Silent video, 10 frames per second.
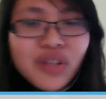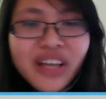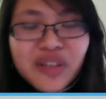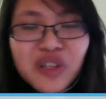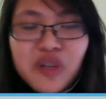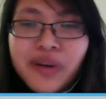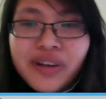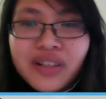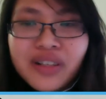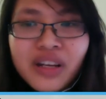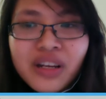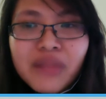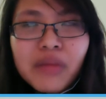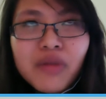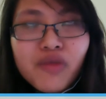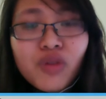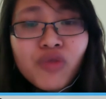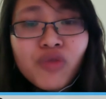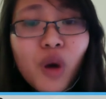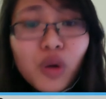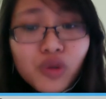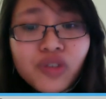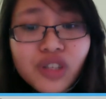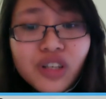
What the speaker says: experiences really make me feel involved